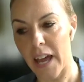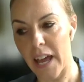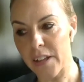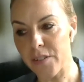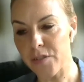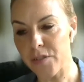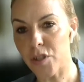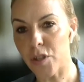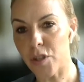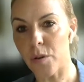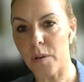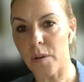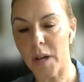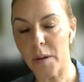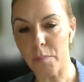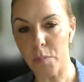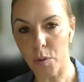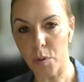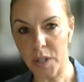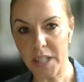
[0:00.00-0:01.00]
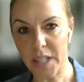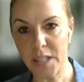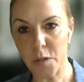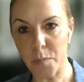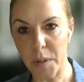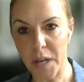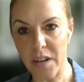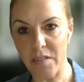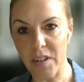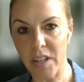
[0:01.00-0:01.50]
into employee
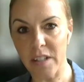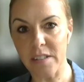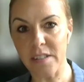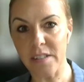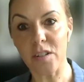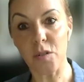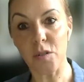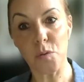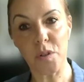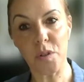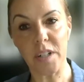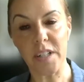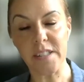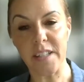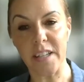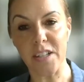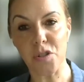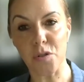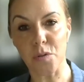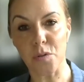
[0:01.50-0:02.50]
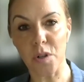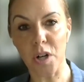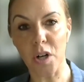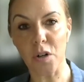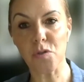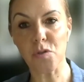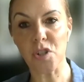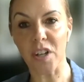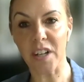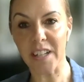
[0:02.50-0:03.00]
experience and organizational
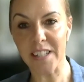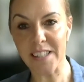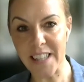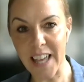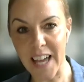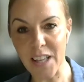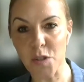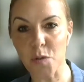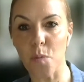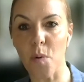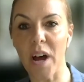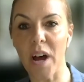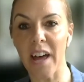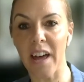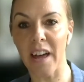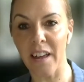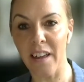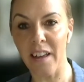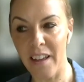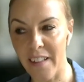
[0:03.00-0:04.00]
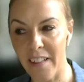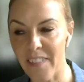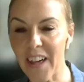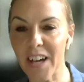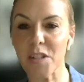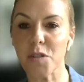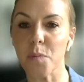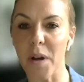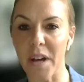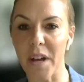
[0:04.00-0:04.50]
culture, because that's where
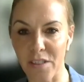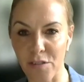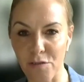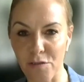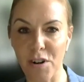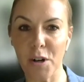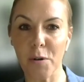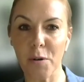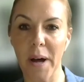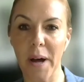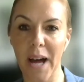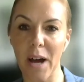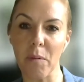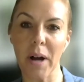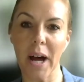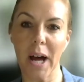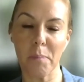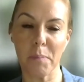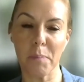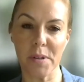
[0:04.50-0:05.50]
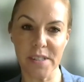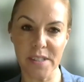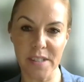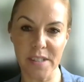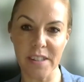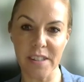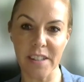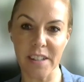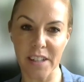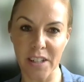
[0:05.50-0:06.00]
the real power
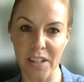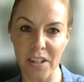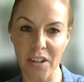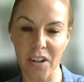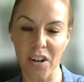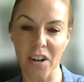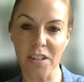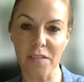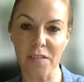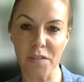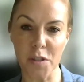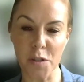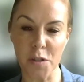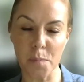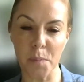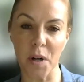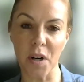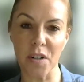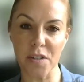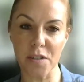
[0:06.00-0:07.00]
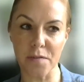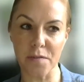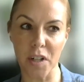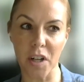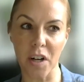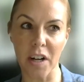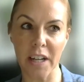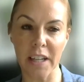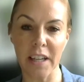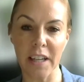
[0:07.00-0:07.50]
happens, and kind of the sparks
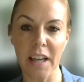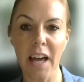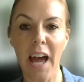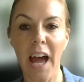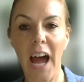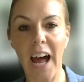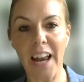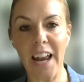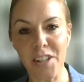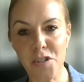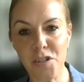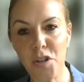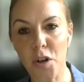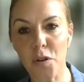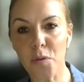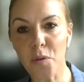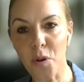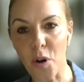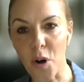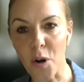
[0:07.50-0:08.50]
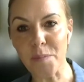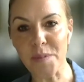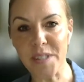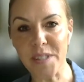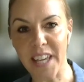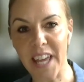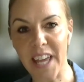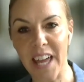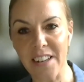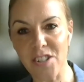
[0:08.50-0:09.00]
fly. And internal
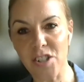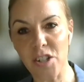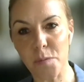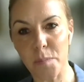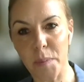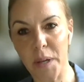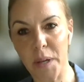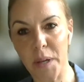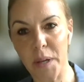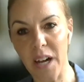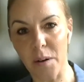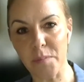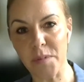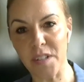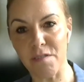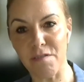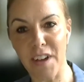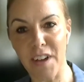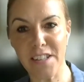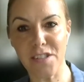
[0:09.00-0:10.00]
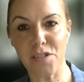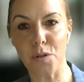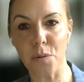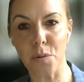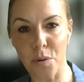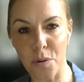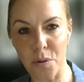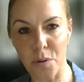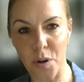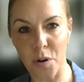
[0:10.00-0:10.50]
comms again just becomes a
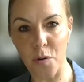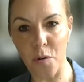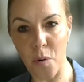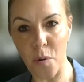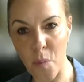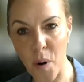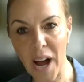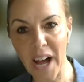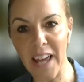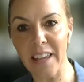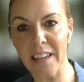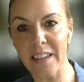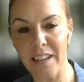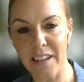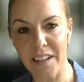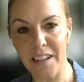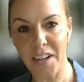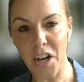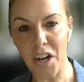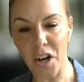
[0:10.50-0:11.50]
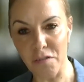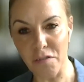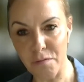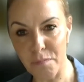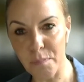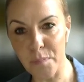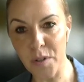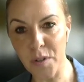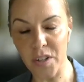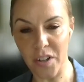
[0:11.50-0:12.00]
vessel or a way of
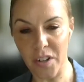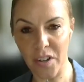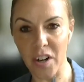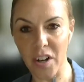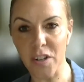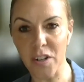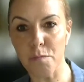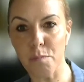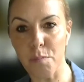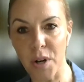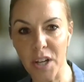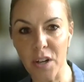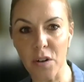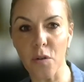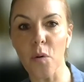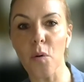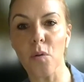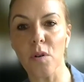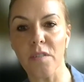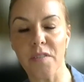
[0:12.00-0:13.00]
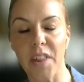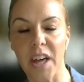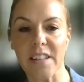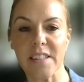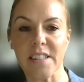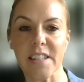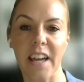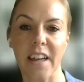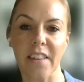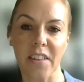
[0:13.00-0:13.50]
kind of bringing all of
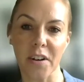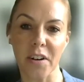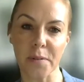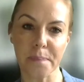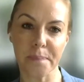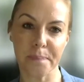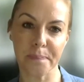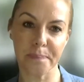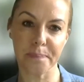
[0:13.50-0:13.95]
that together.